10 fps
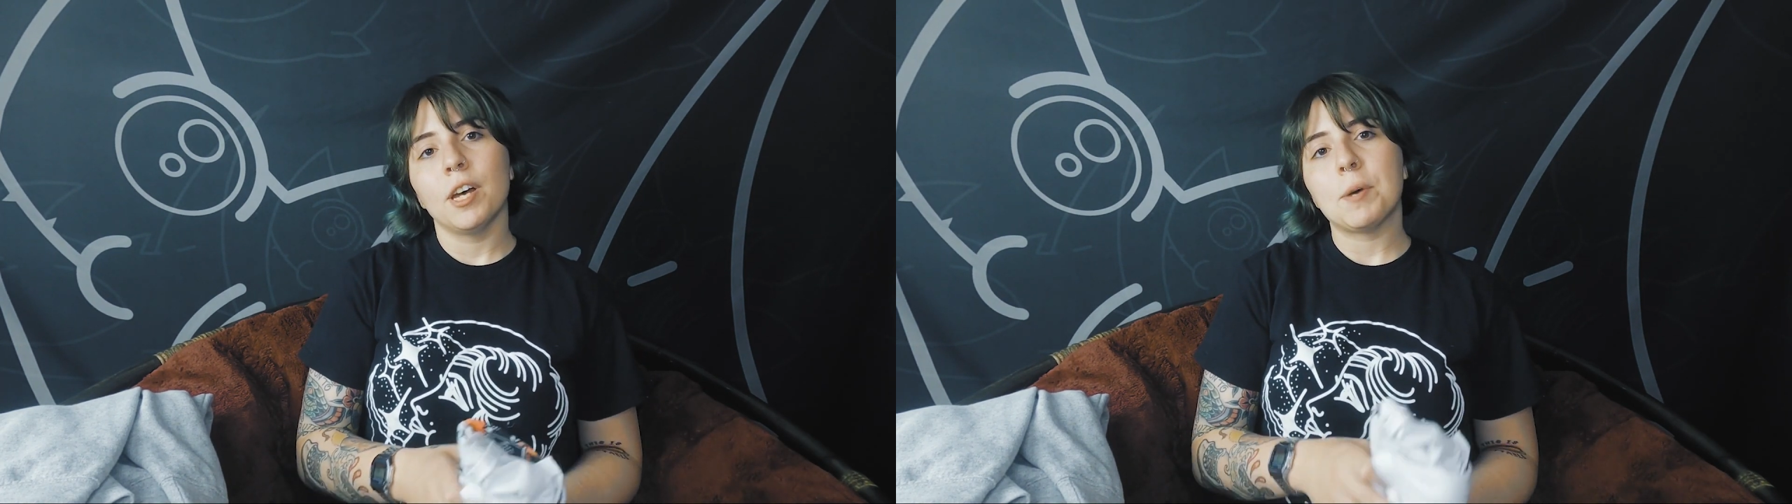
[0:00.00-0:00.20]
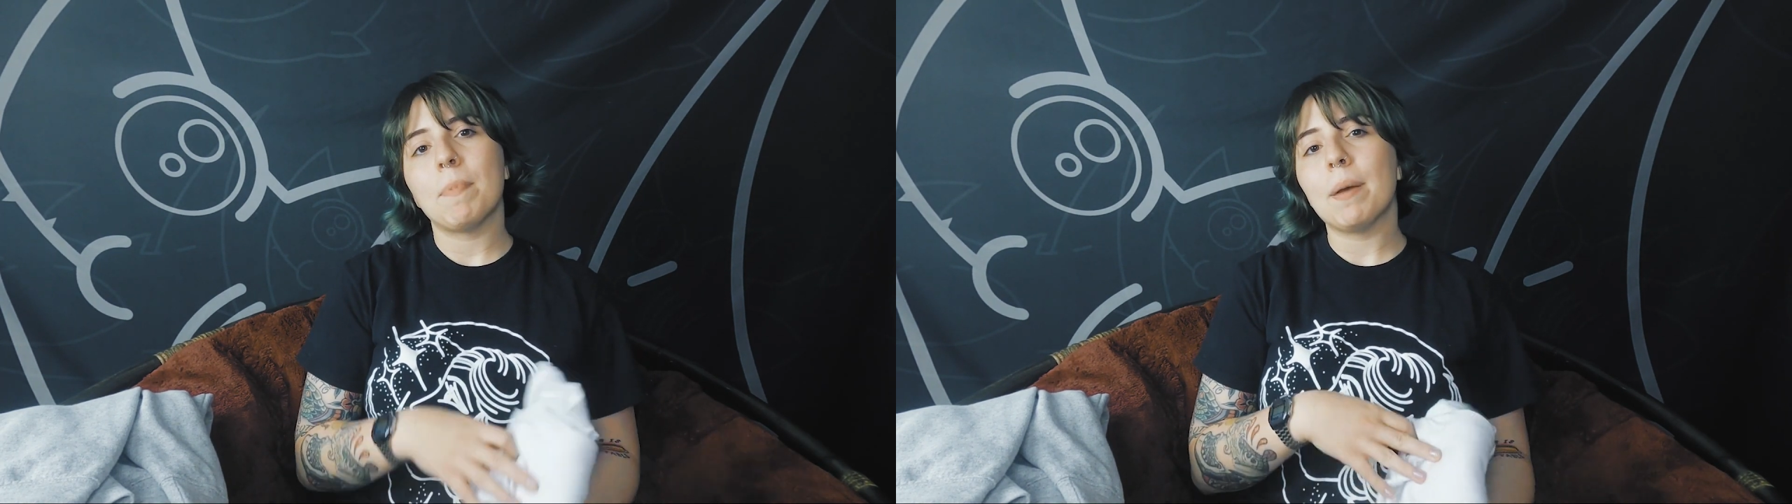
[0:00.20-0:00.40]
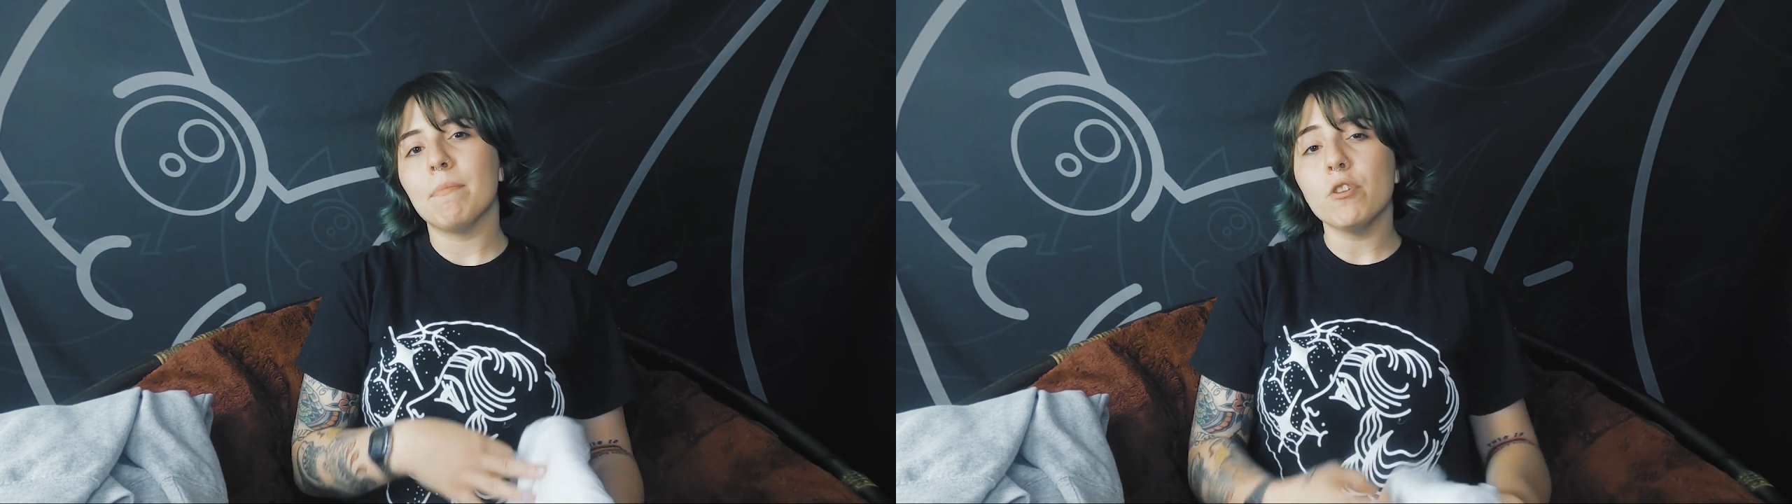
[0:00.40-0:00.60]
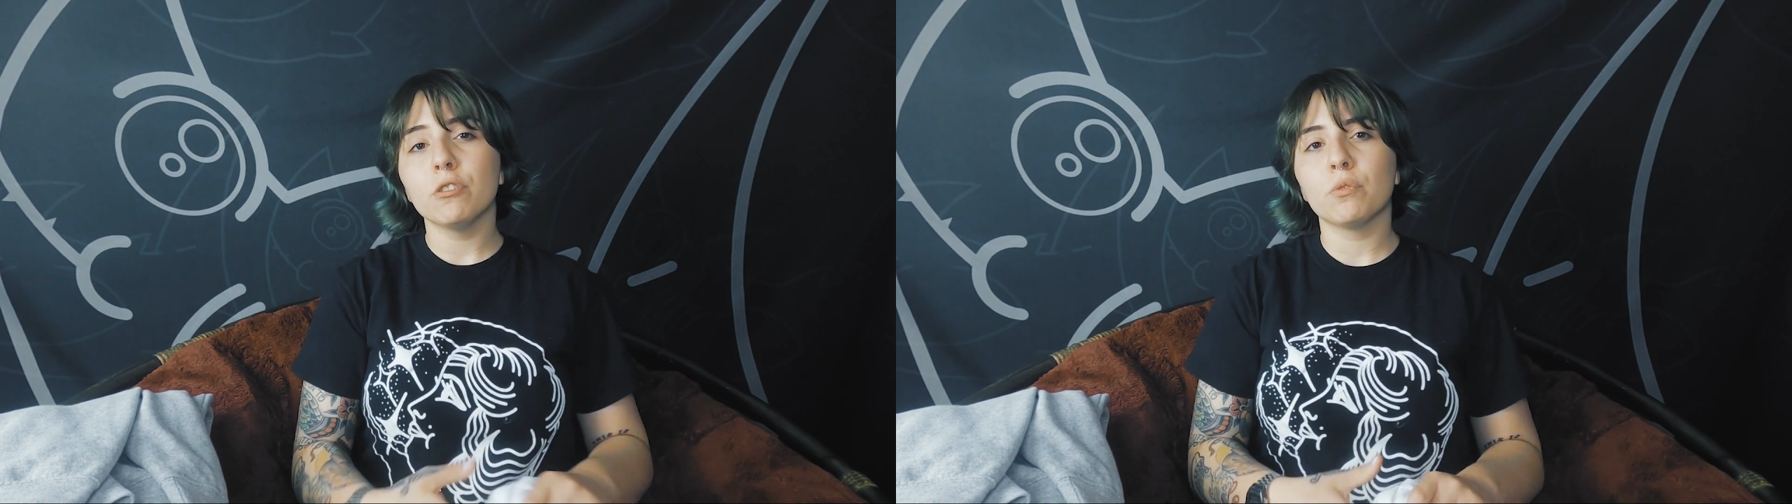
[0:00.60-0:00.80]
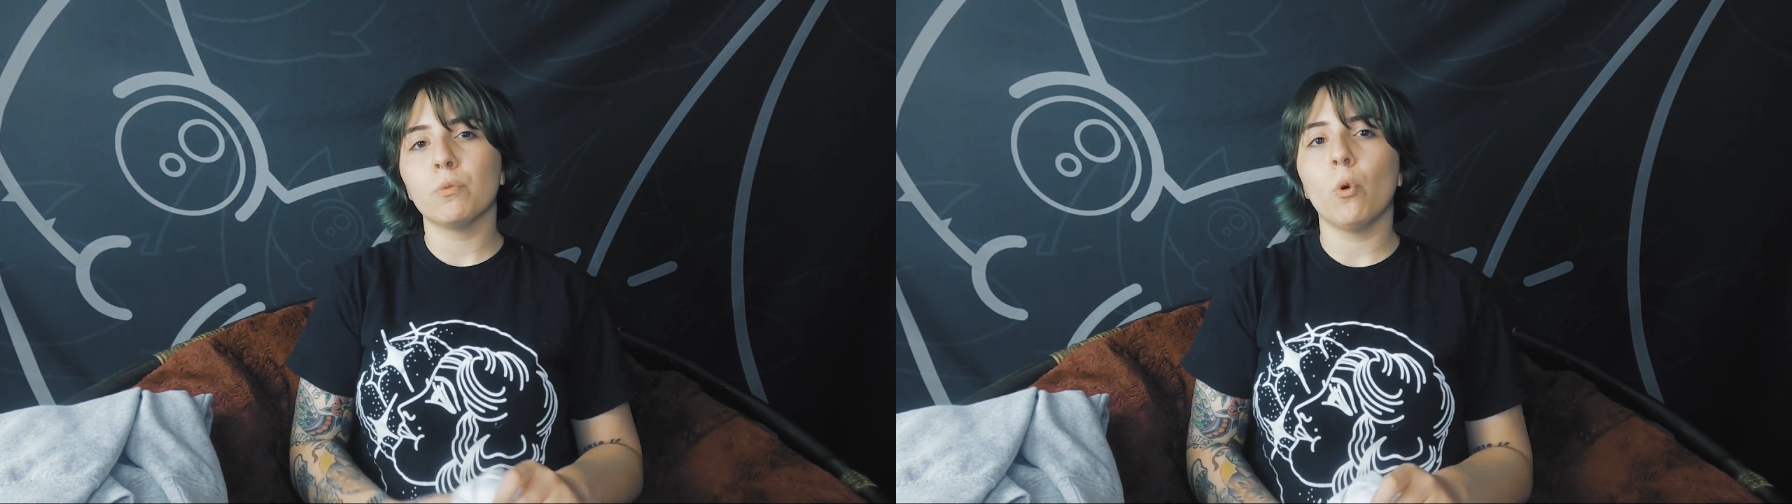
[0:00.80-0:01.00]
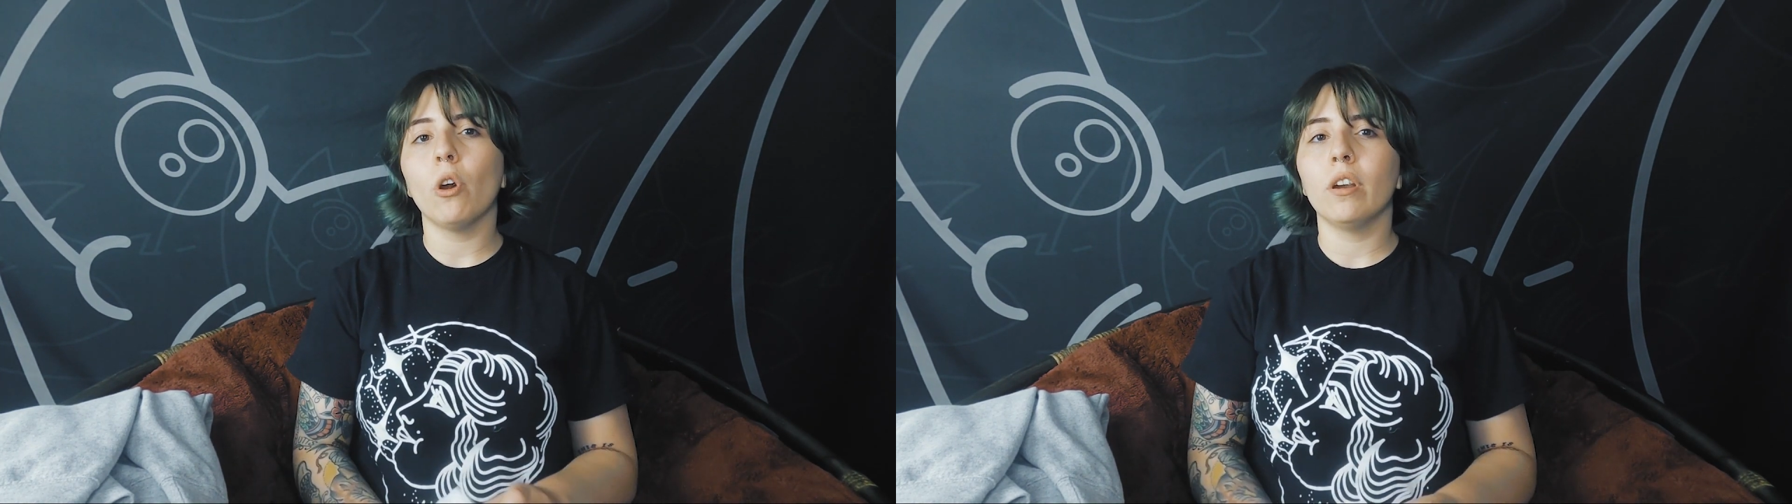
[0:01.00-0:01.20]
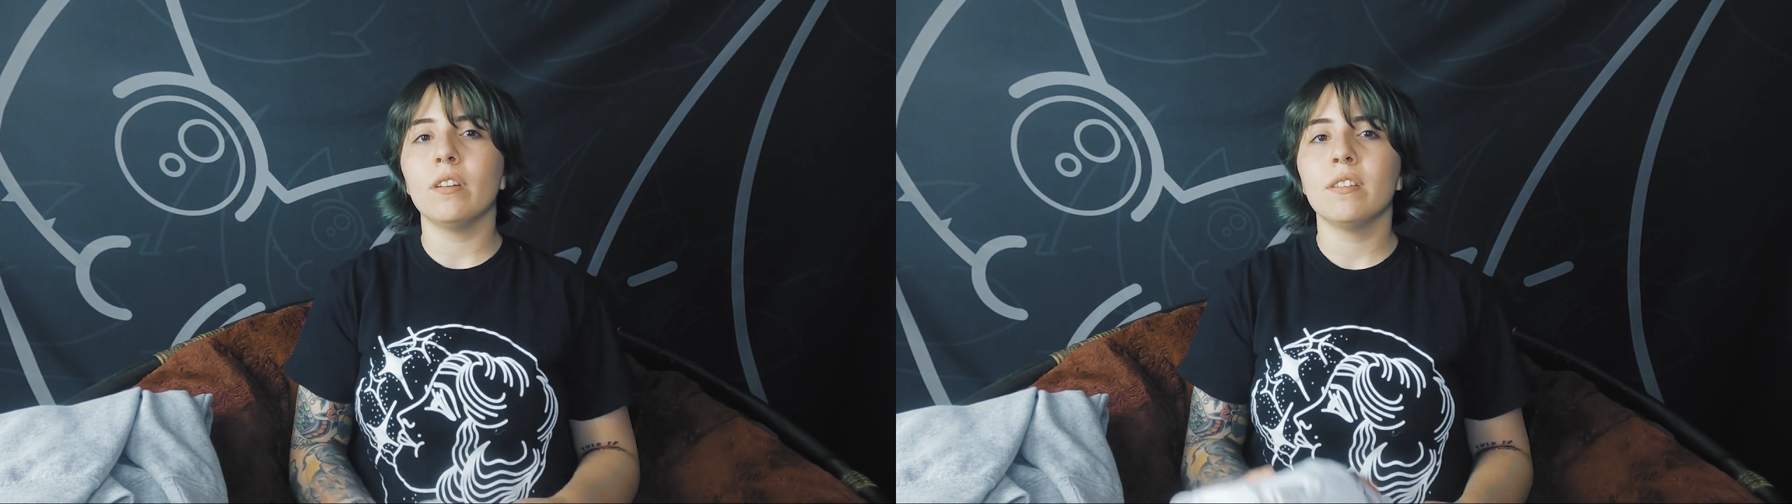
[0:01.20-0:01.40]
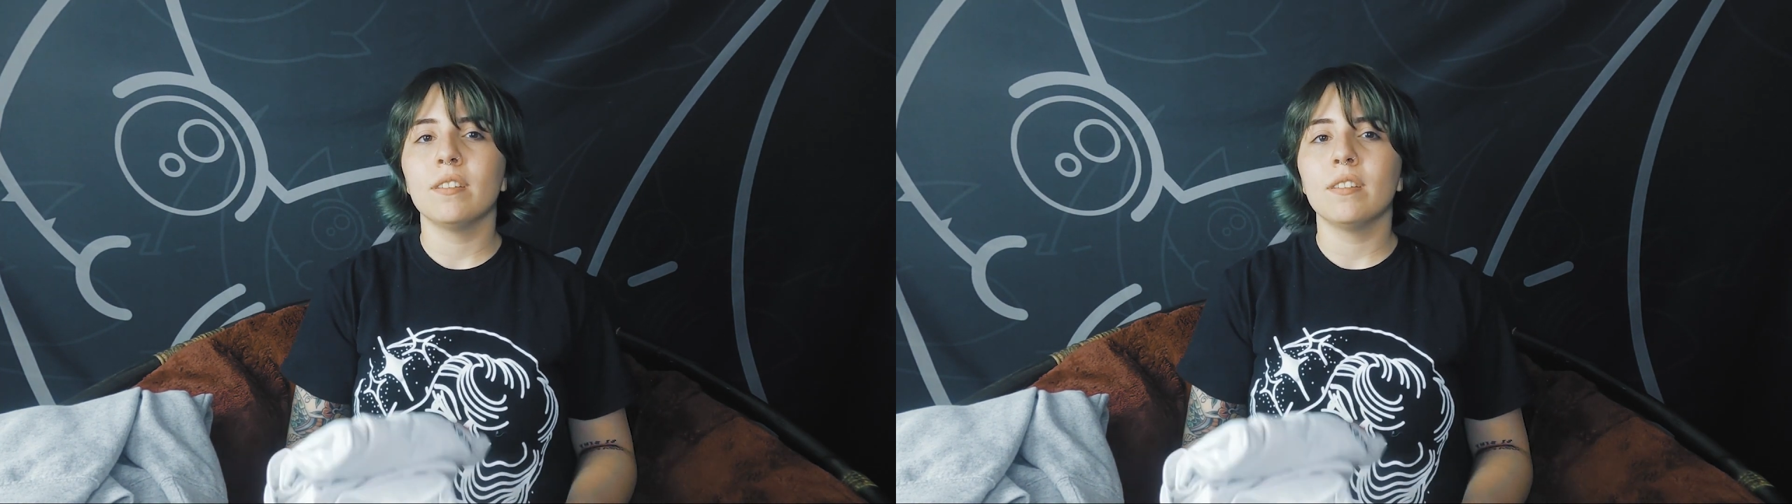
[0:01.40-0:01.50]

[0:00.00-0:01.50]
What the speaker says: my most worn